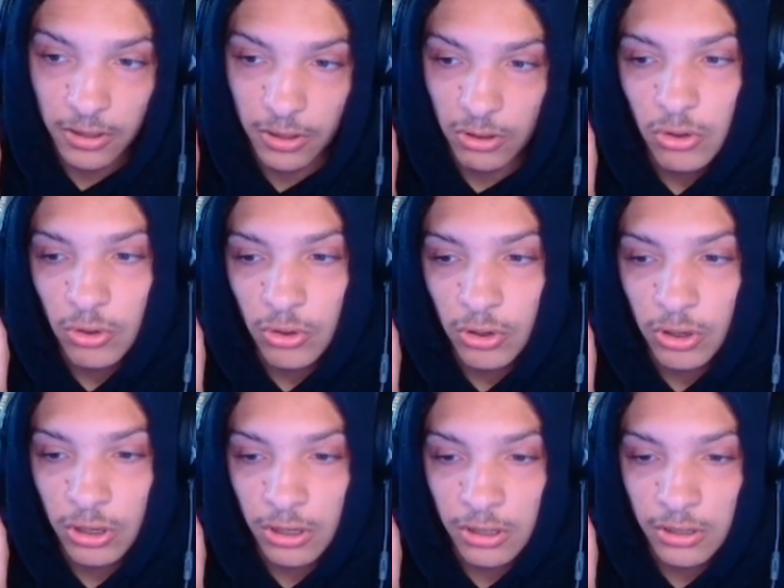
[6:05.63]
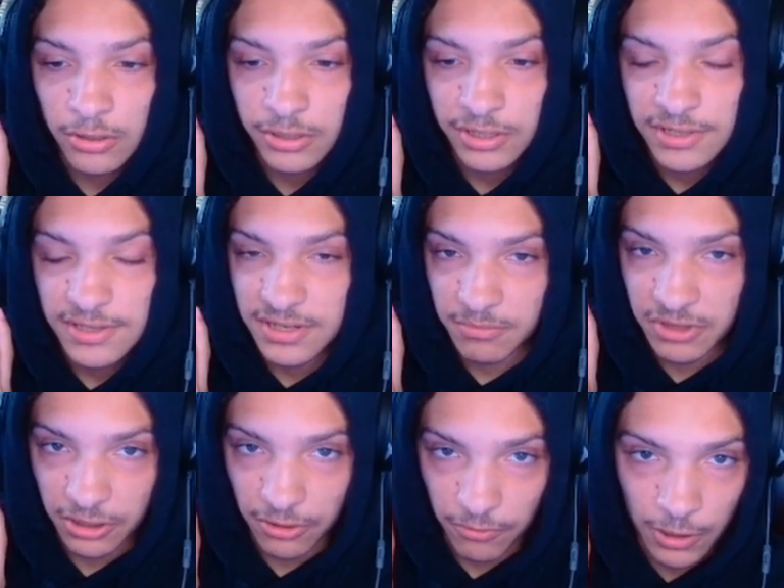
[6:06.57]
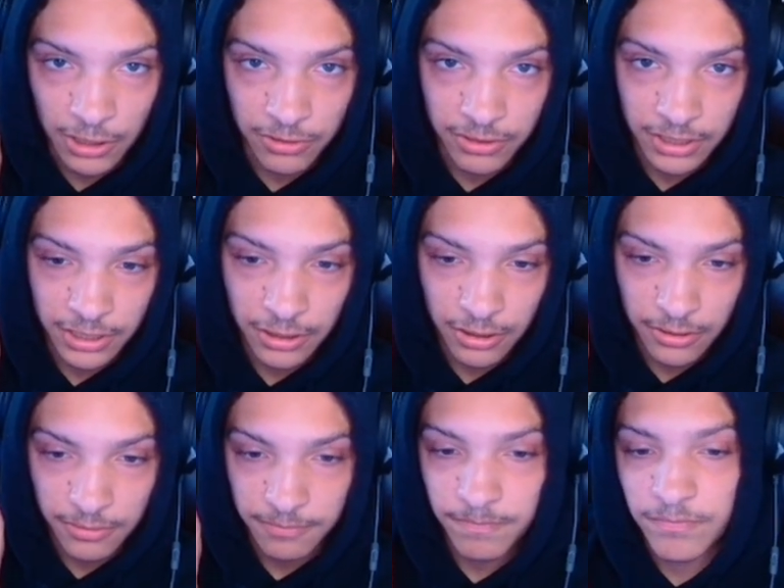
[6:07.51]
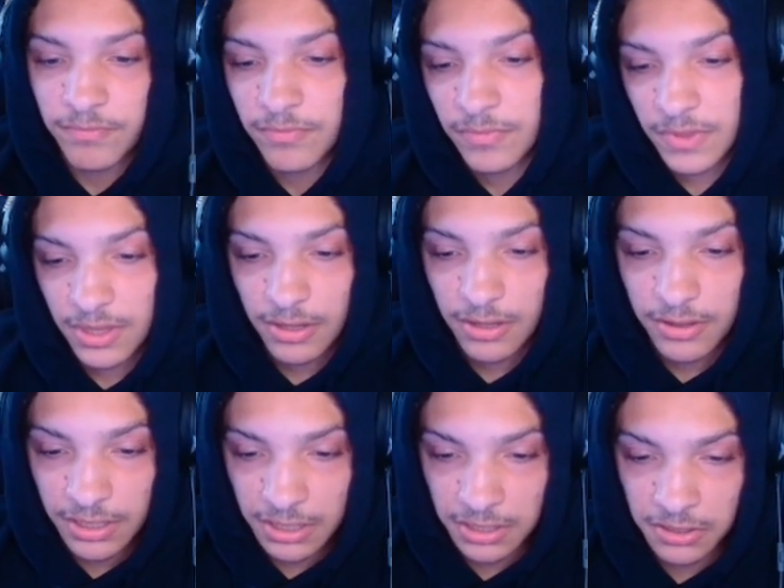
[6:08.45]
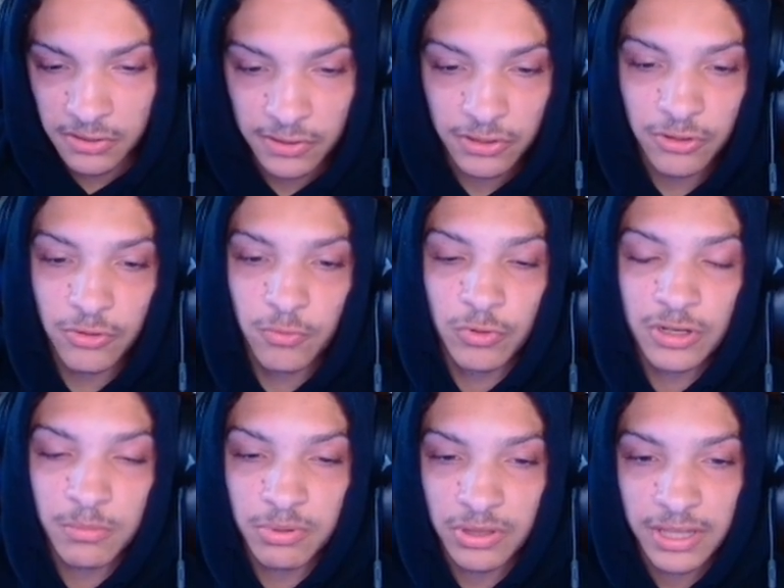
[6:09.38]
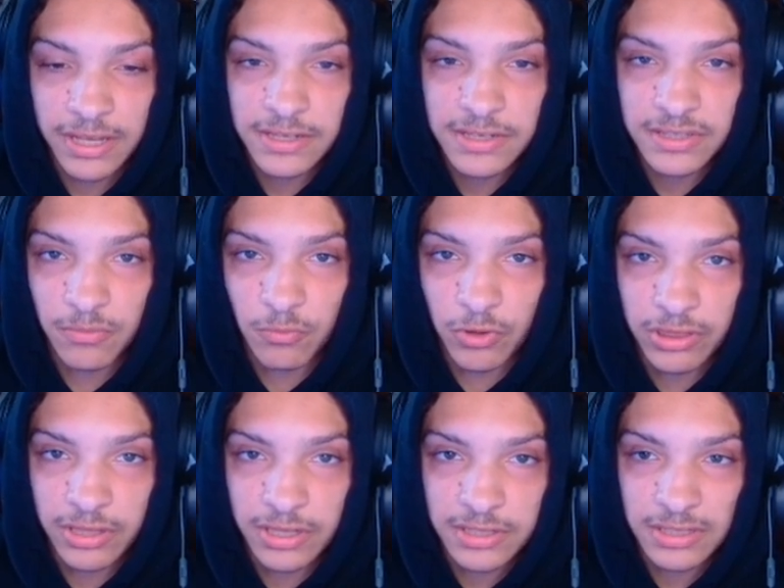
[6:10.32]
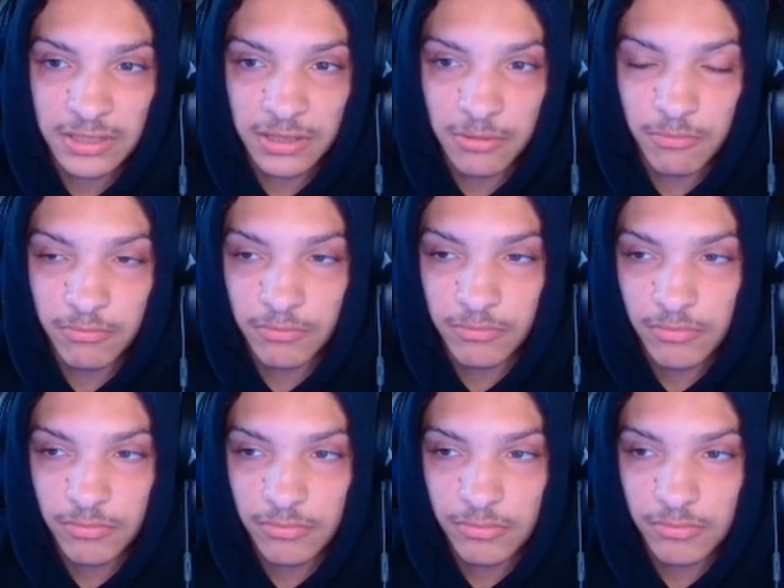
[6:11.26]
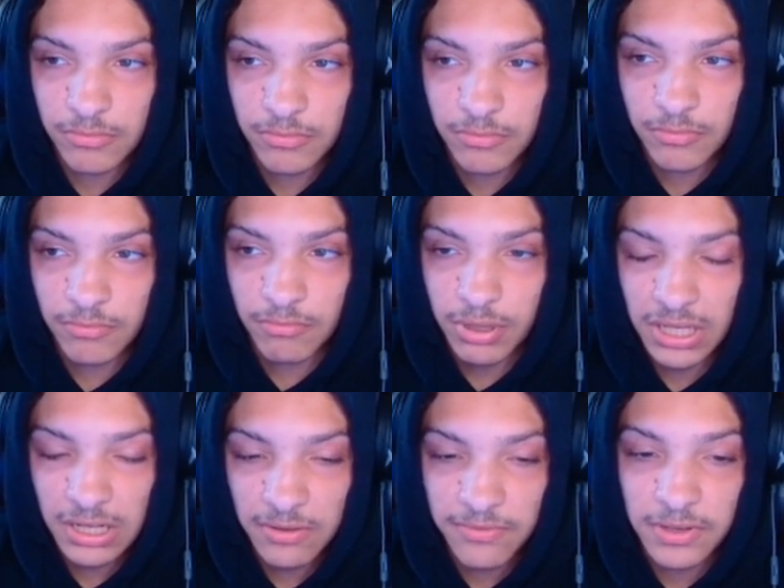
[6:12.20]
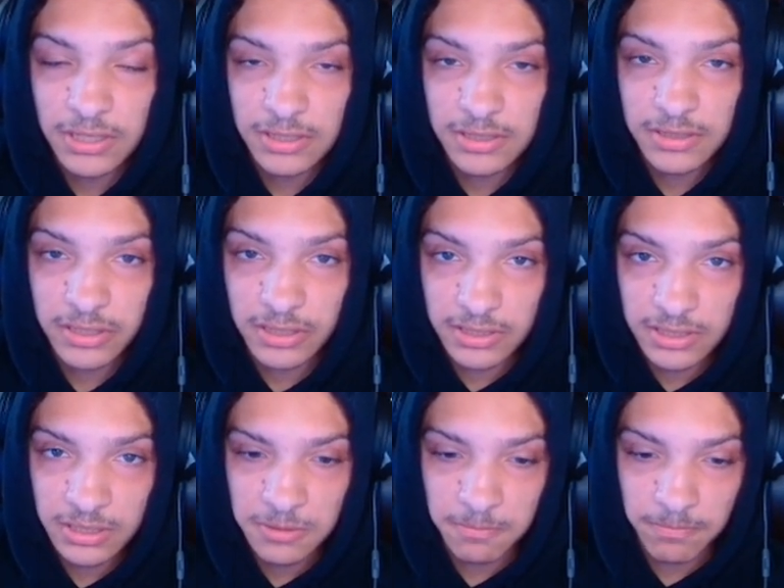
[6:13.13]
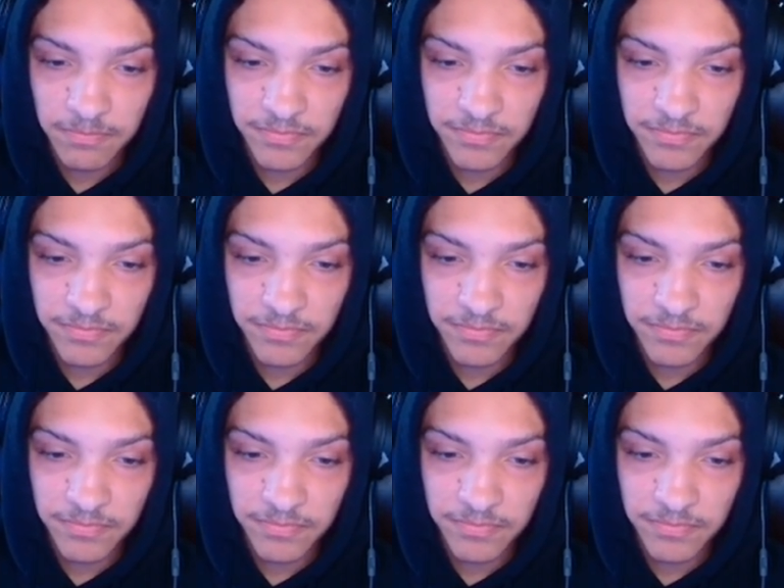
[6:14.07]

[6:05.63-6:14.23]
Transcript: or something around there, then you'd want to play someone that's going to benefit to the team.